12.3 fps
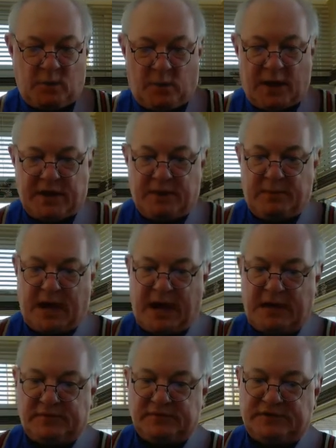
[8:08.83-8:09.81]
where the
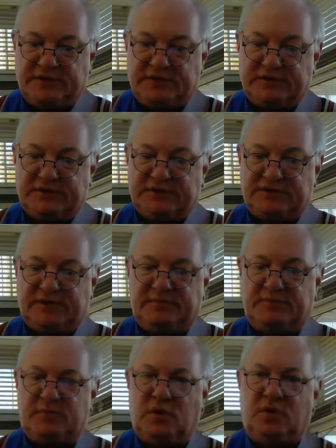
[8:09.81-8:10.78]
mountains
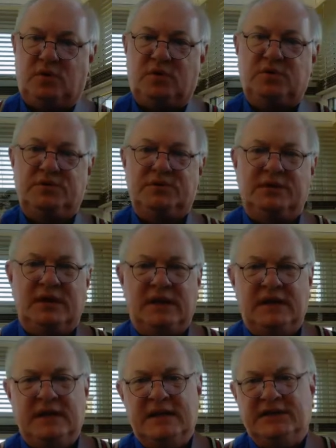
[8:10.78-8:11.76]
of Mohan
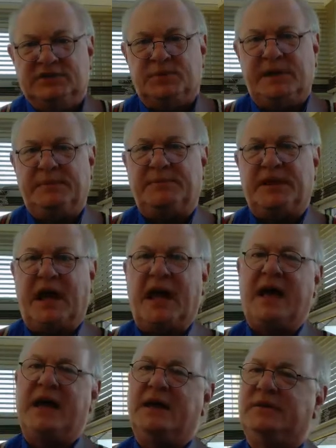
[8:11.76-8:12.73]
sweep
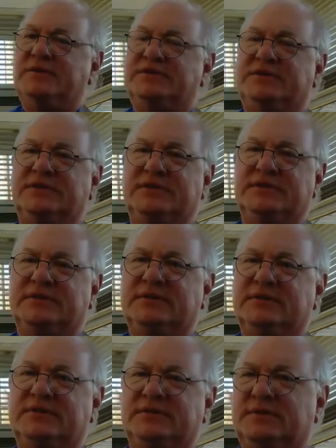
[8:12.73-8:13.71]
down
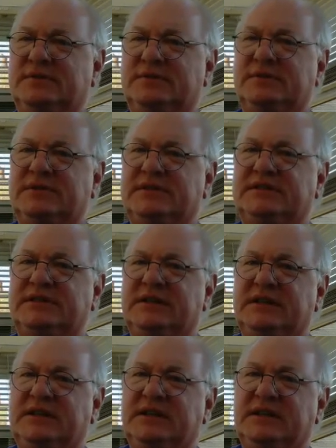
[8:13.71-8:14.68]
to the
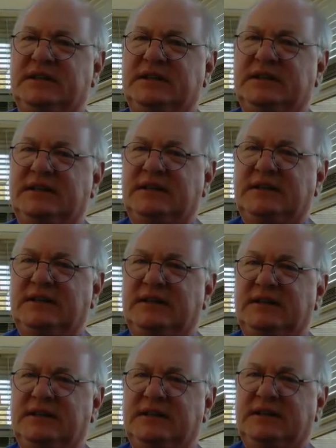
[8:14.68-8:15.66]

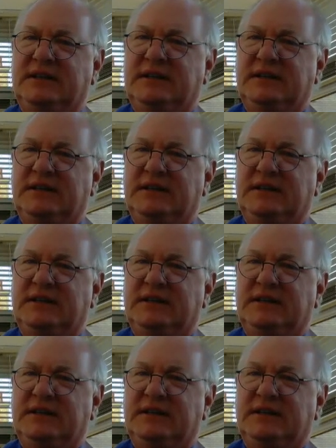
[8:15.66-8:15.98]
sea.